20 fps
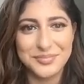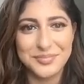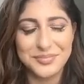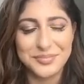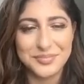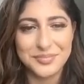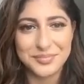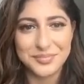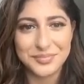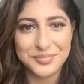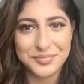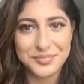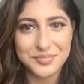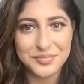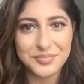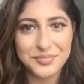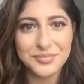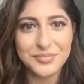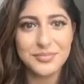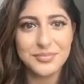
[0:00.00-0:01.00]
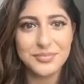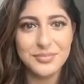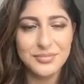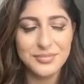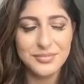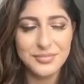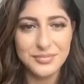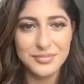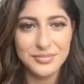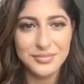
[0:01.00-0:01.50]

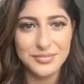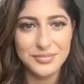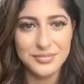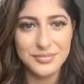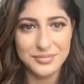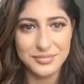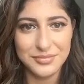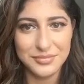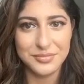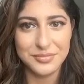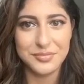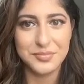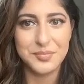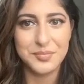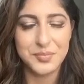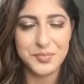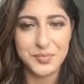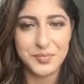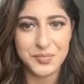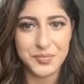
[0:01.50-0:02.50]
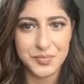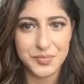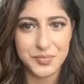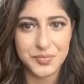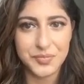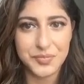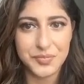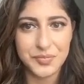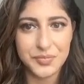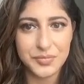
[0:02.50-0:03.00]

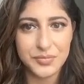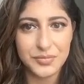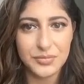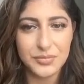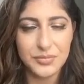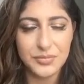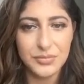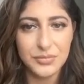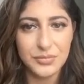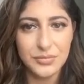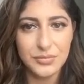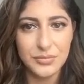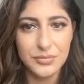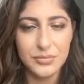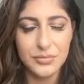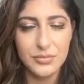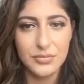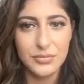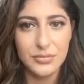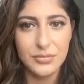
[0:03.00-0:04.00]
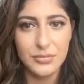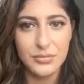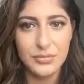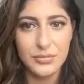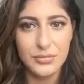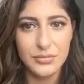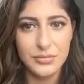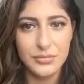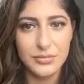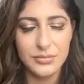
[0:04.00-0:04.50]

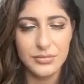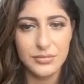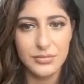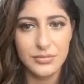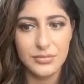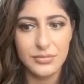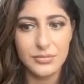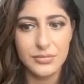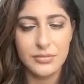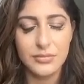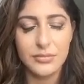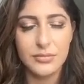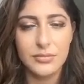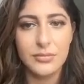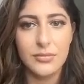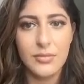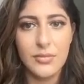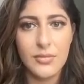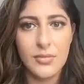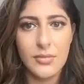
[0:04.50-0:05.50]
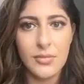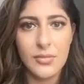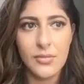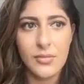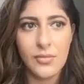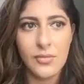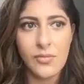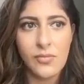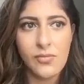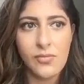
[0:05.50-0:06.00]

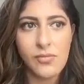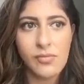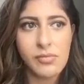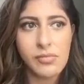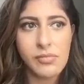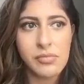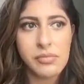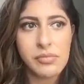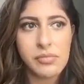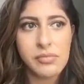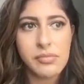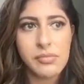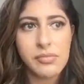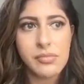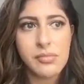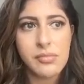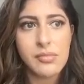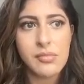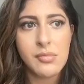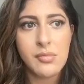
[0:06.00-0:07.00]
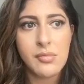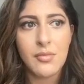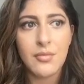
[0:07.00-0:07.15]
The person shown says nothing.